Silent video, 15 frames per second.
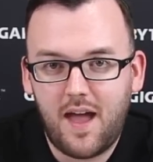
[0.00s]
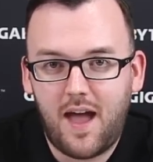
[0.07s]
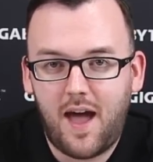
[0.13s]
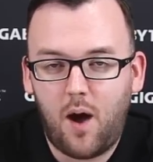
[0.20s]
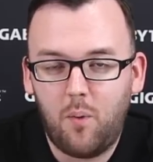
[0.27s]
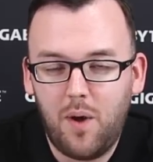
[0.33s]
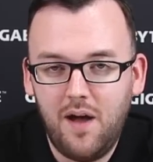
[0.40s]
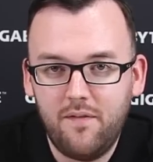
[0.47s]

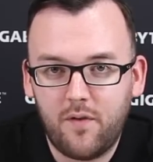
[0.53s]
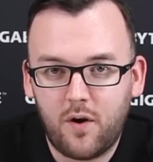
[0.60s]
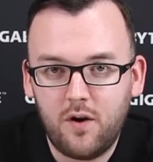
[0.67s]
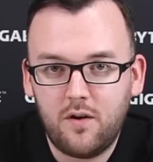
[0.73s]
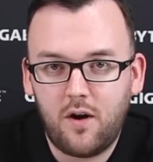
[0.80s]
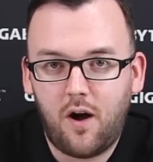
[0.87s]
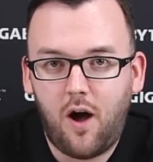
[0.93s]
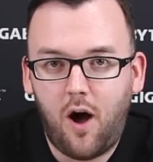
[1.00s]

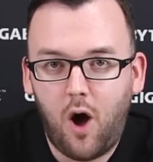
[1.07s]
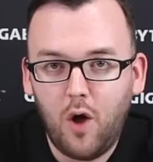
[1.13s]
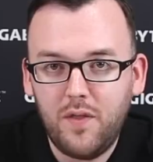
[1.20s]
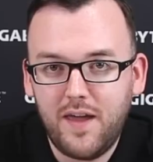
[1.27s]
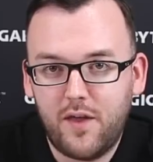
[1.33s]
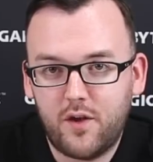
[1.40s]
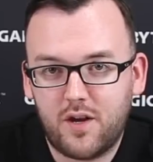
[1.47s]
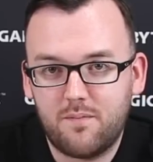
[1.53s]
However, all
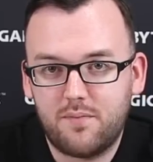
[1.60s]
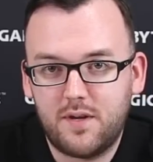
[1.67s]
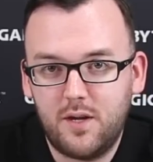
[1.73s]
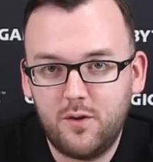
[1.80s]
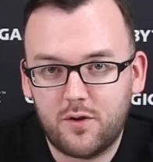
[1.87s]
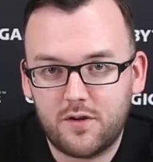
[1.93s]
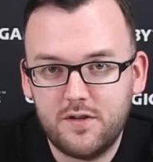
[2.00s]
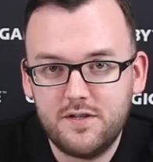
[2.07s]
the other
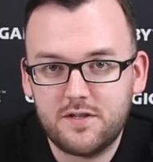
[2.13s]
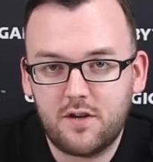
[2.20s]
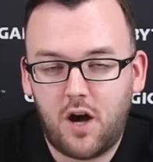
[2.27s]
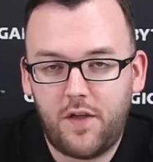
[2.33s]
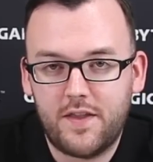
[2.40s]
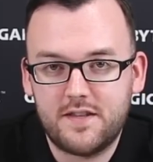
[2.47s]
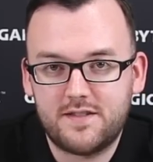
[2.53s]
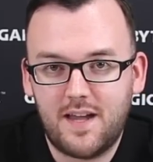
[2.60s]
computers
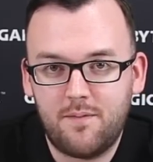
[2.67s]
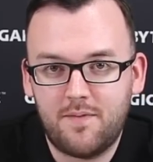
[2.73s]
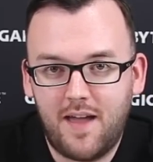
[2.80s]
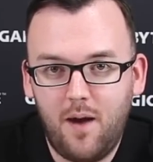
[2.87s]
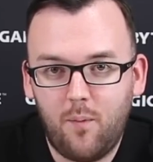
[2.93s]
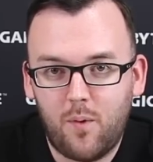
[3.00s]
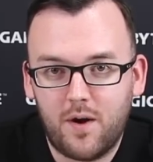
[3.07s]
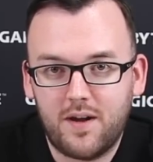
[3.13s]
on the same
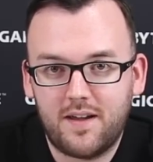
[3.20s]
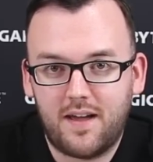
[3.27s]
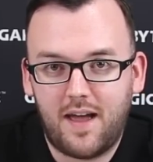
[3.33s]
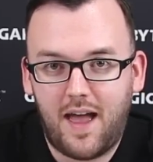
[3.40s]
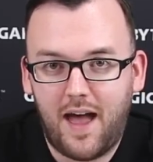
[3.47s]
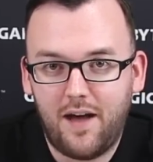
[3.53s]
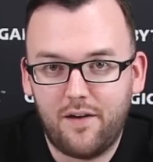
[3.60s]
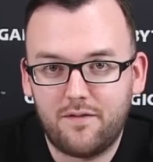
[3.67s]
network
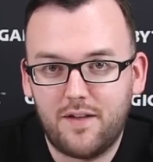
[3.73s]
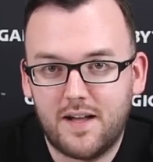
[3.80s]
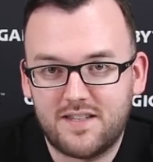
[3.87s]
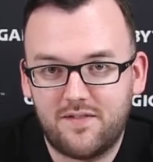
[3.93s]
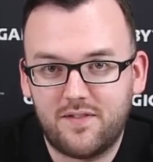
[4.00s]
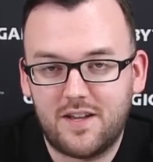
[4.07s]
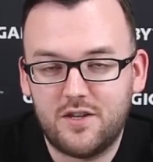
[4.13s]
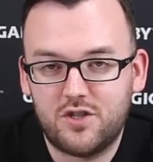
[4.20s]
have
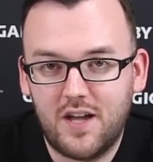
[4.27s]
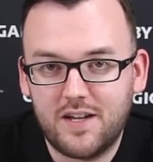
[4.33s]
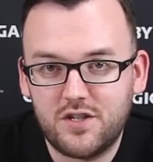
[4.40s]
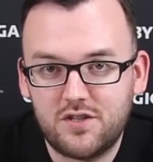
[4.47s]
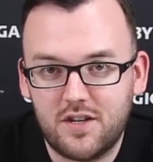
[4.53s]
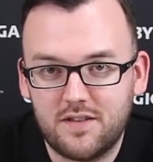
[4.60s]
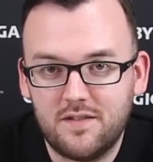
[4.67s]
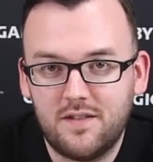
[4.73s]
lots of
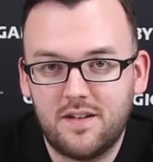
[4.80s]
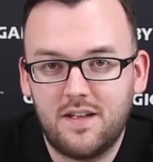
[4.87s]
congestion.